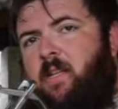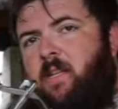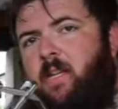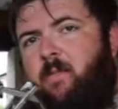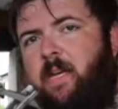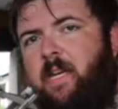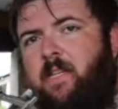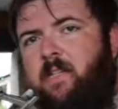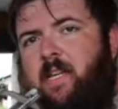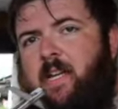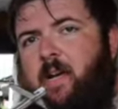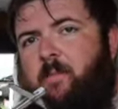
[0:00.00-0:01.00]
he may
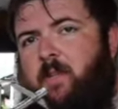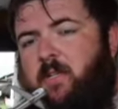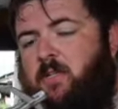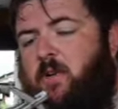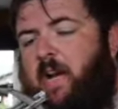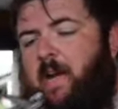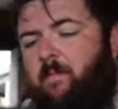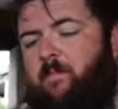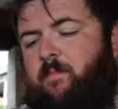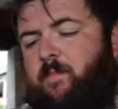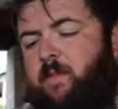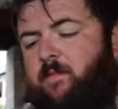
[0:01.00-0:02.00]
dig up this trap
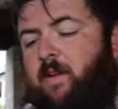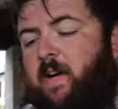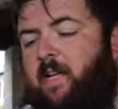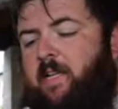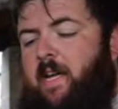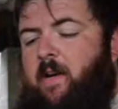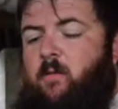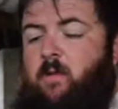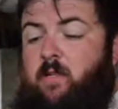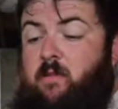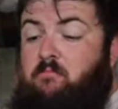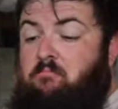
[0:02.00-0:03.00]
to find out
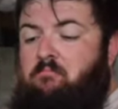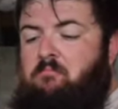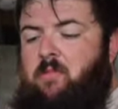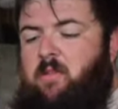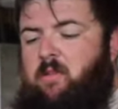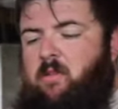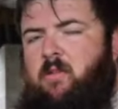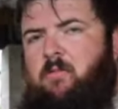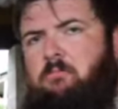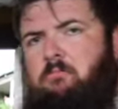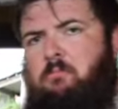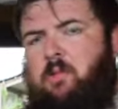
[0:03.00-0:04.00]

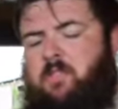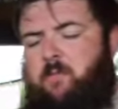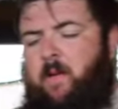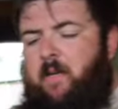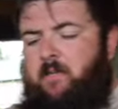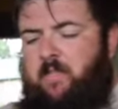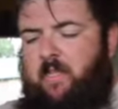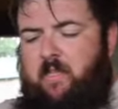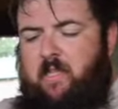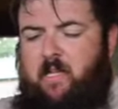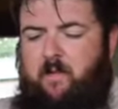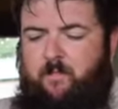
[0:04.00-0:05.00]
what smells like
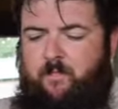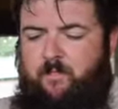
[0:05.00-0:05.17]
that.